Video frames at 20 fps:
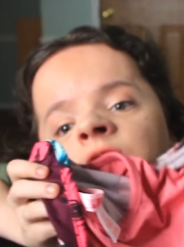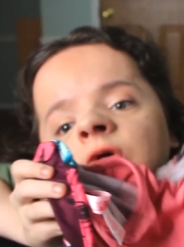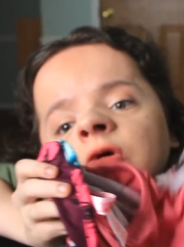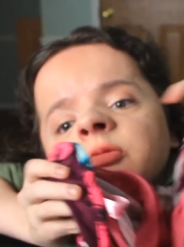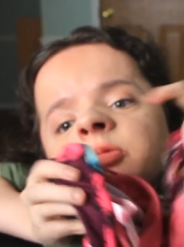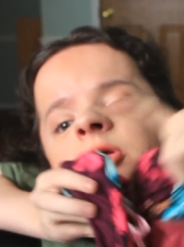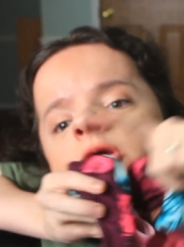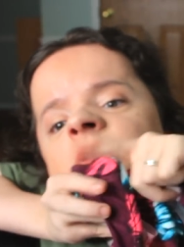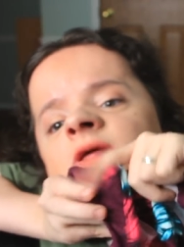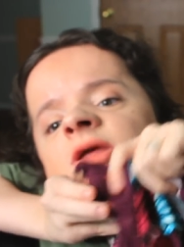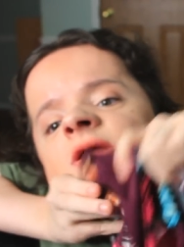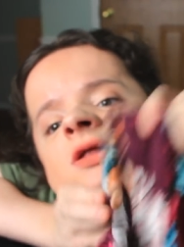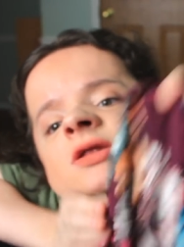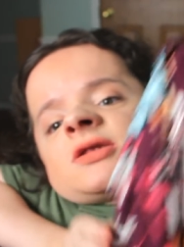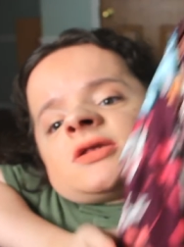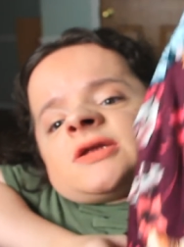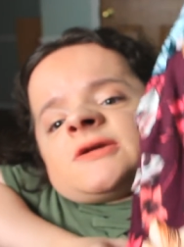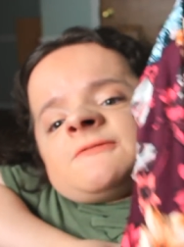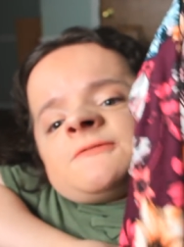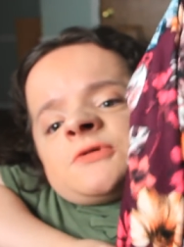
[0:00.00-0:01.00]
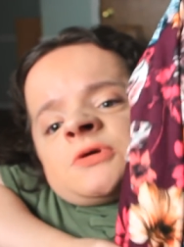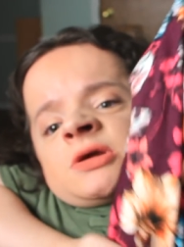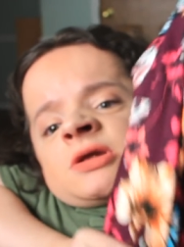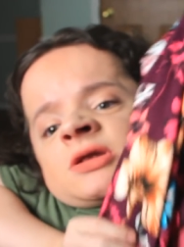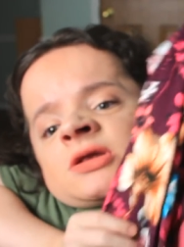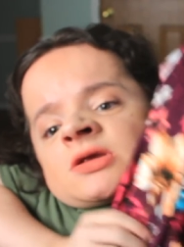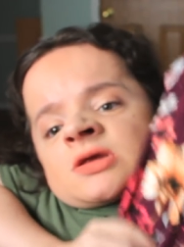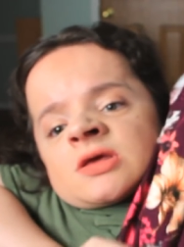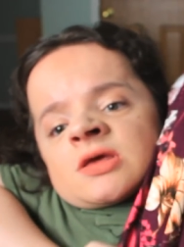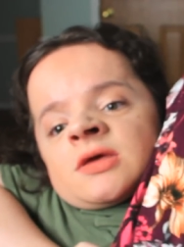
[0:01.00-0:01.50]
so pretty and
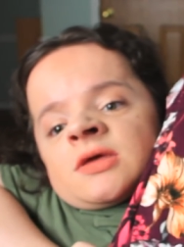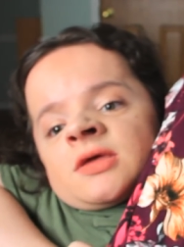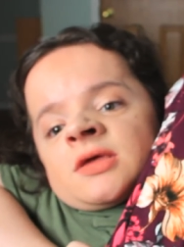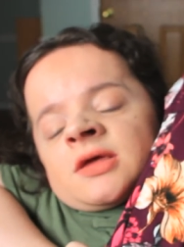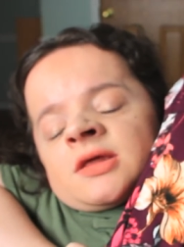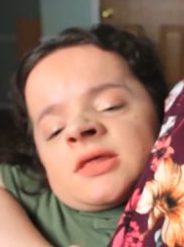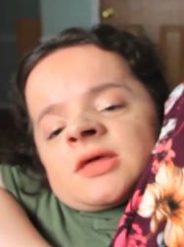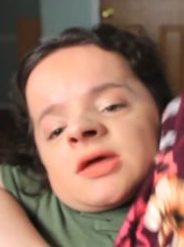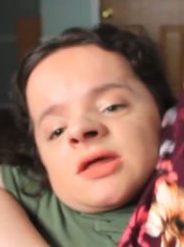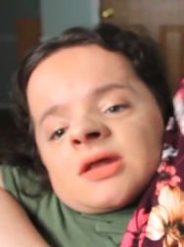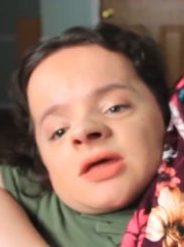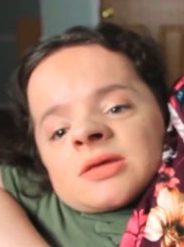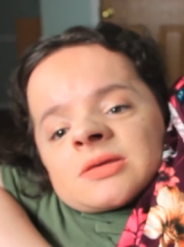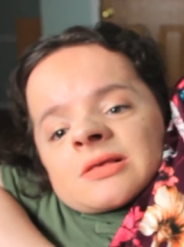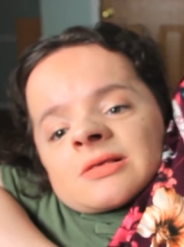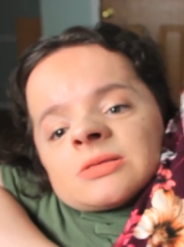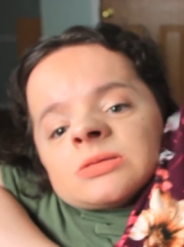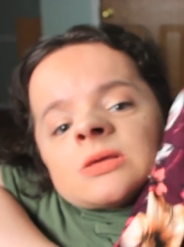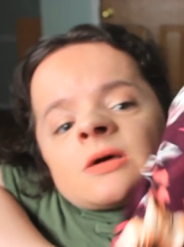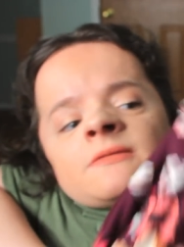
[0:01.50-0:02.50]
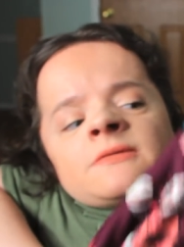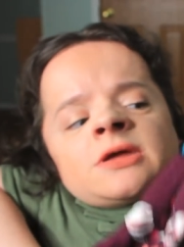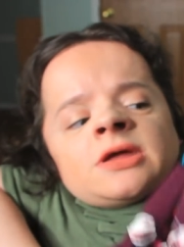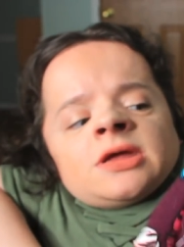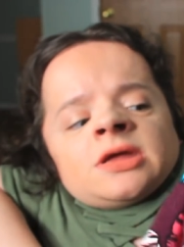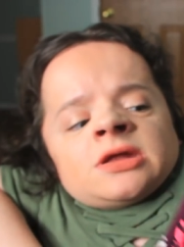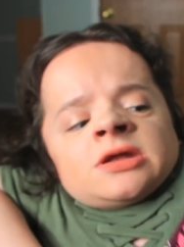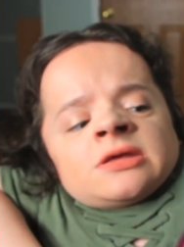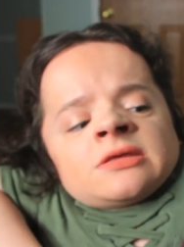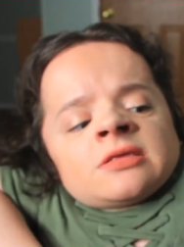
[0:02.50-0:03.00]
different. And again, I just love
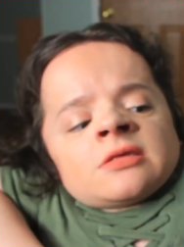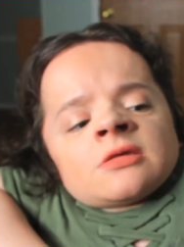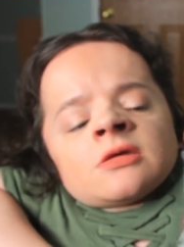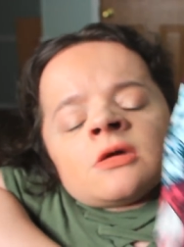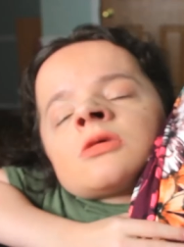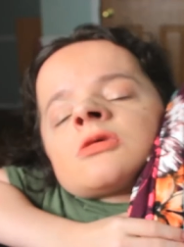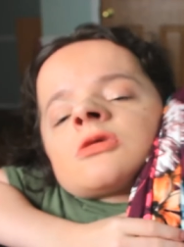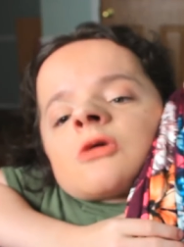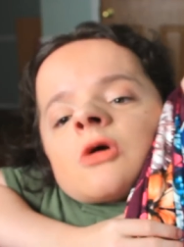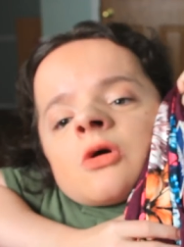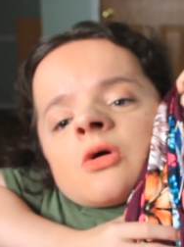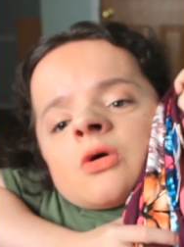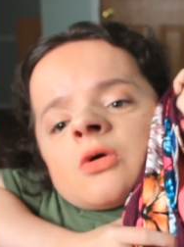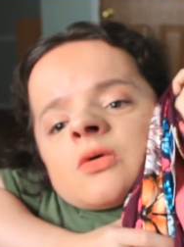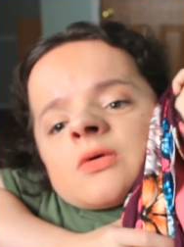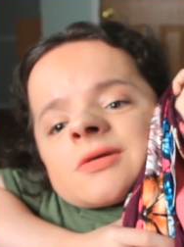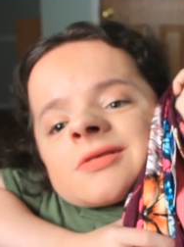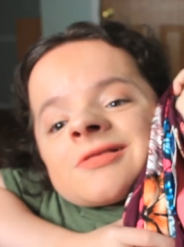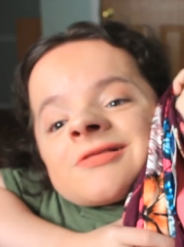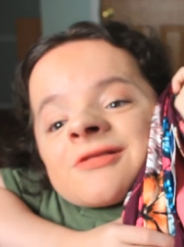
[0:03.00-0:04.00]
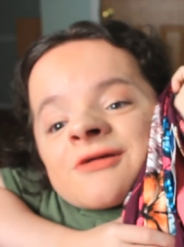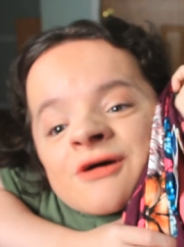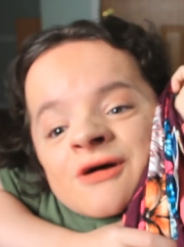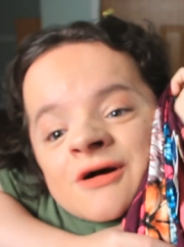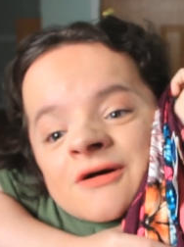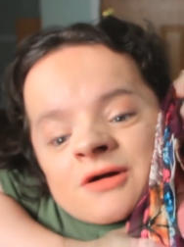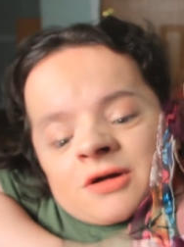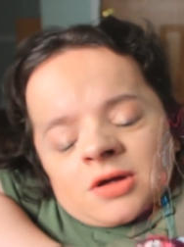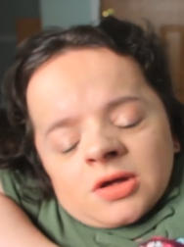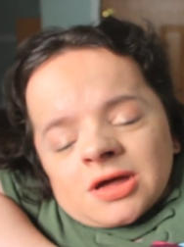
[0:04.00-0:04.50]
it. And it's so
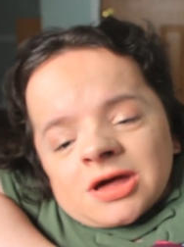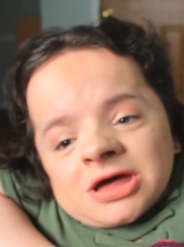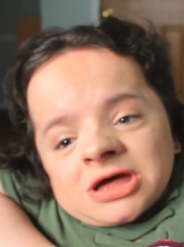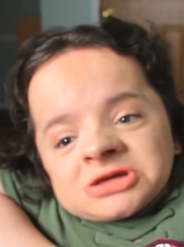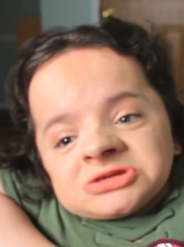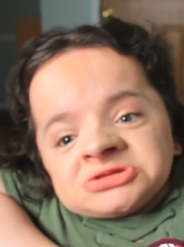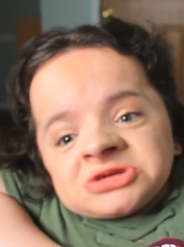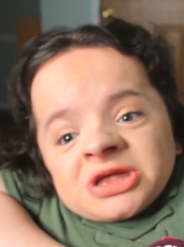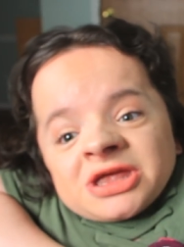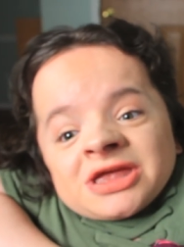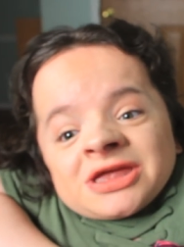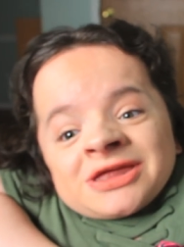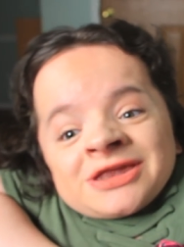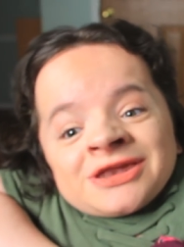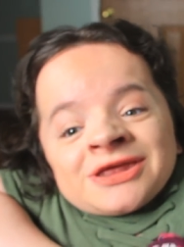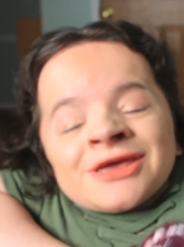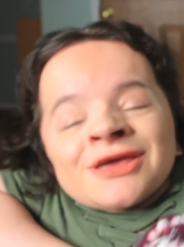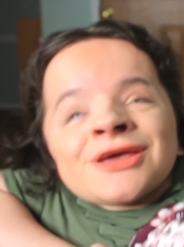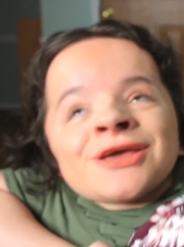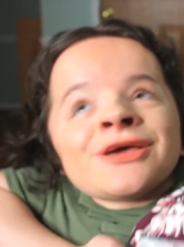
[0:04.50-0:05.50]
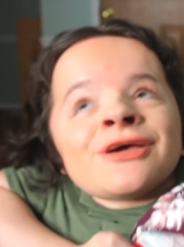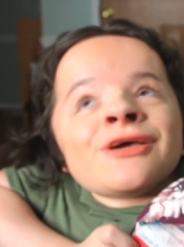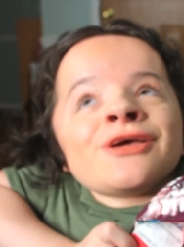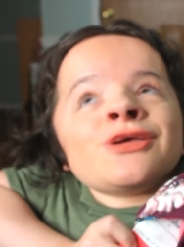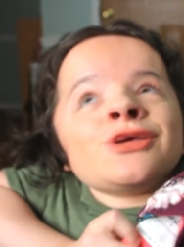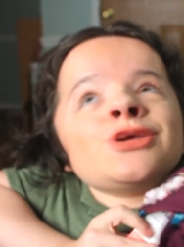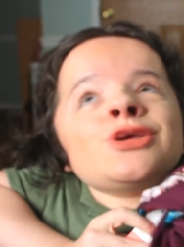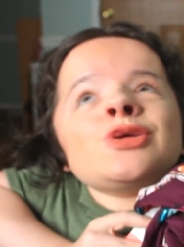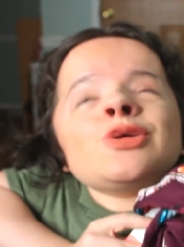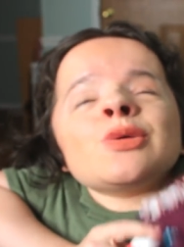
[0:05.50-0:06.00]
soft. Oh my gosh. And
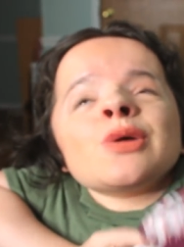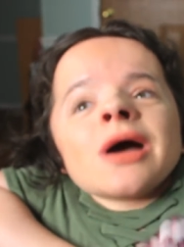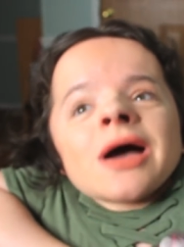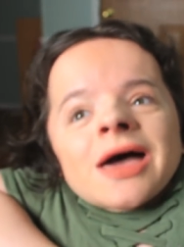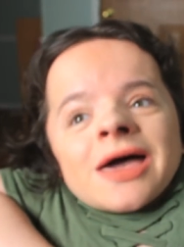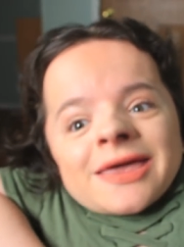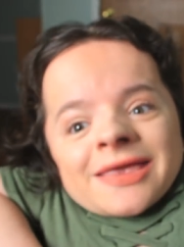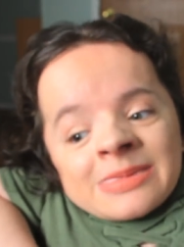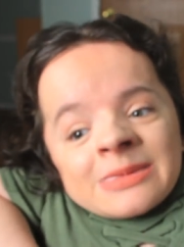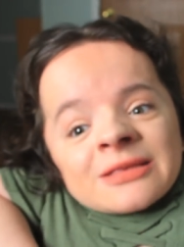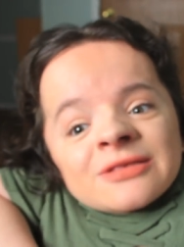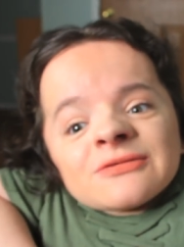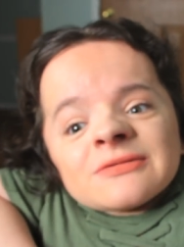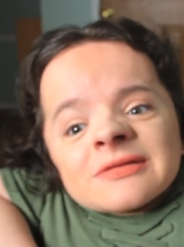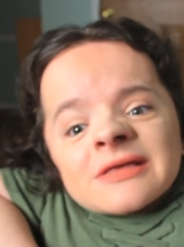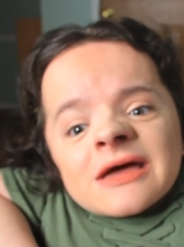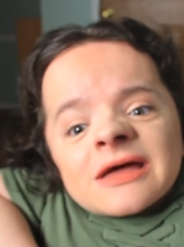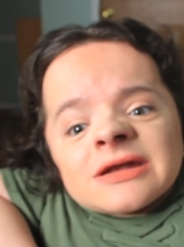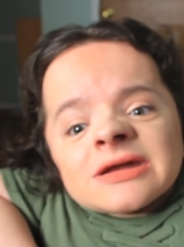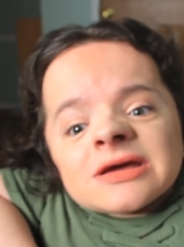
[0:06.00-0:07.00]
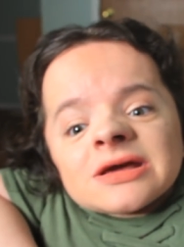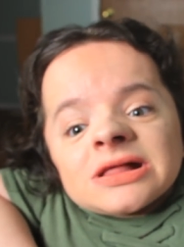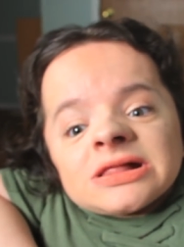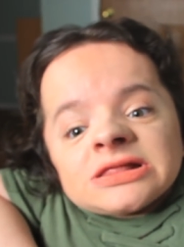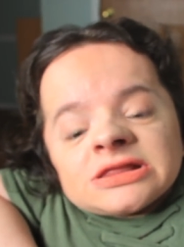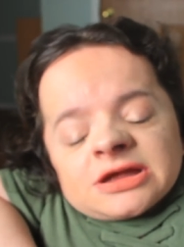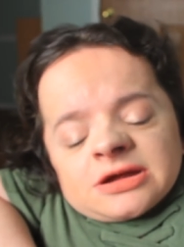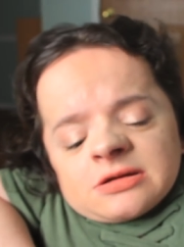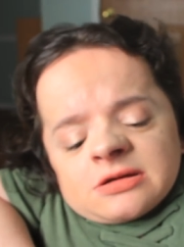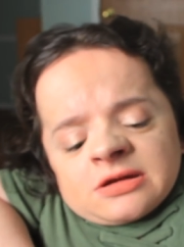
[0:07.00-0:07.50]
you got, this was on
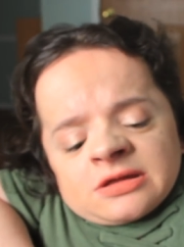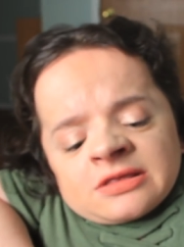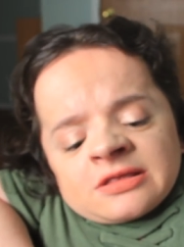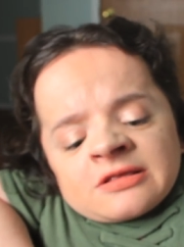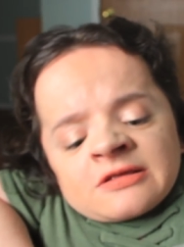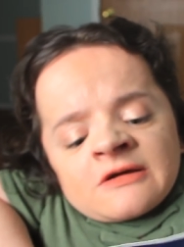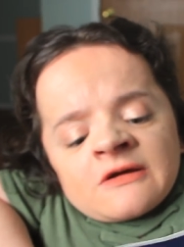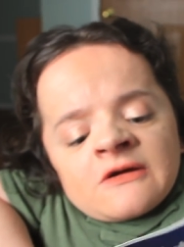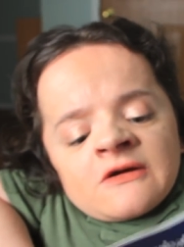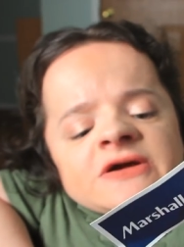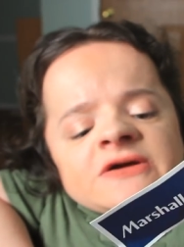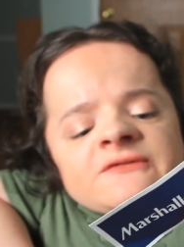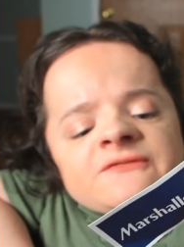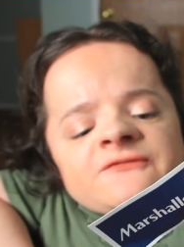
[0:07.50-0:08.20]
clearance for